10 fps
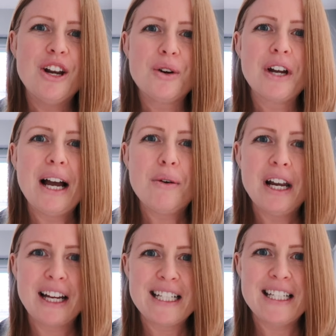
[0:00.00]
Look how
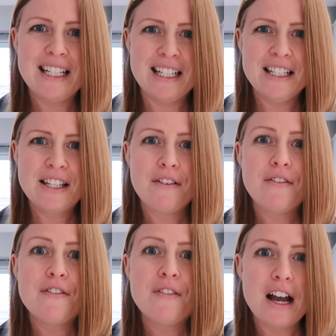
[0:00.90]
light it is
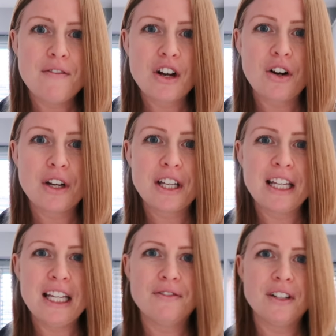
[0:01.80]
for five o'clock in
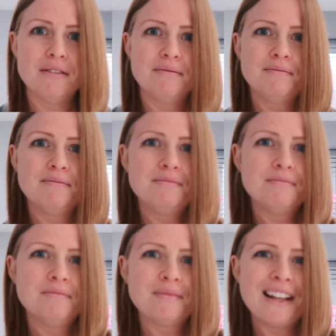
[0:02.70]
the evening.
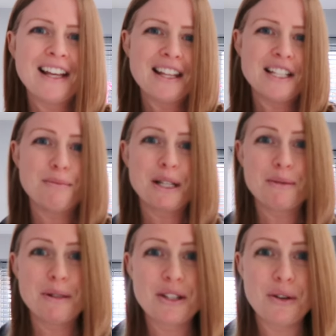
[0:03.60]
This
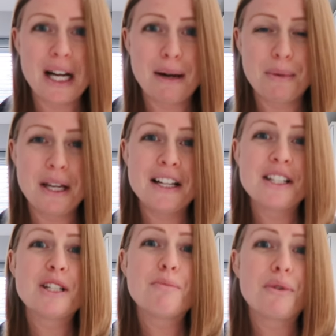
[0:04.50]
makes me so happy.
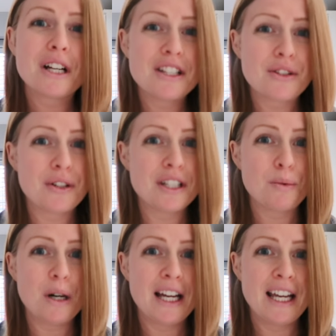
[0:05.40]
Spring is on its
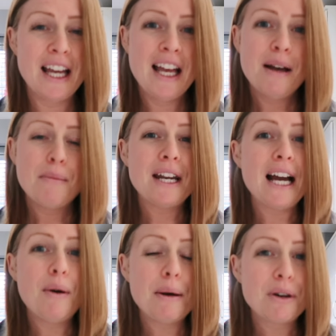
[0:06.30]
way. But
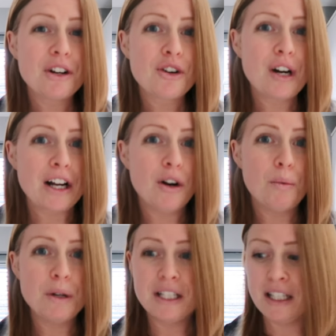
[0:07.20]
now I'm going to crack
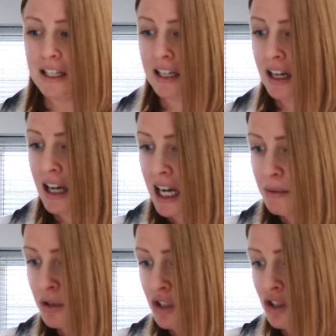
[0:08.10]
on with dinner.
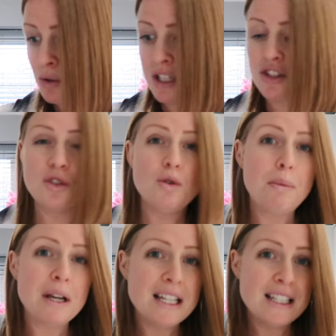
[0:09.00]
I'm just doing a
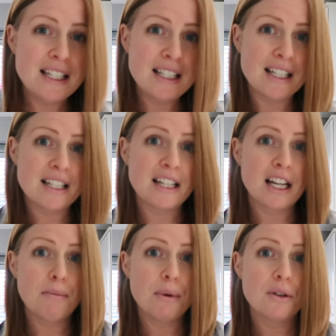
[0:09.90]
super easy dinner
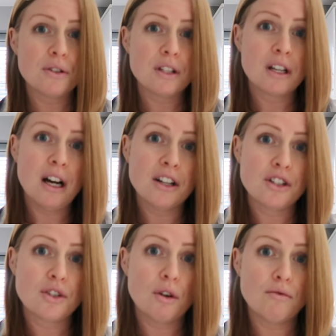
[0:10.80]
tonight because
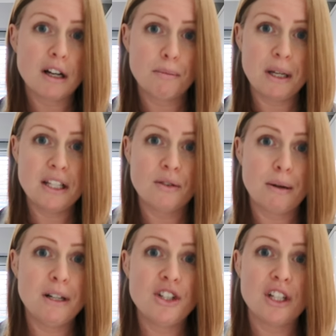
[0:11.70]
Carter's got rugby, so
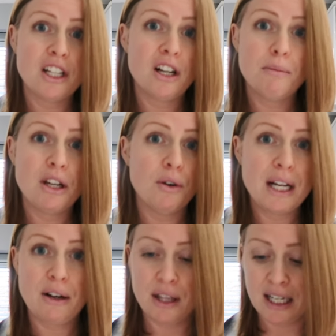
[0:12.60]
I'm literally going to be
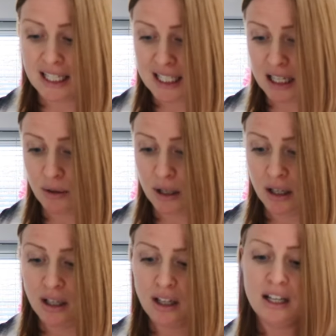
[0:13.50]
going out in the next
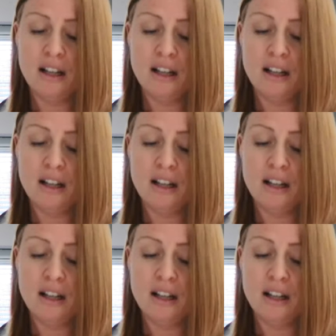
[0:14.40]
hour.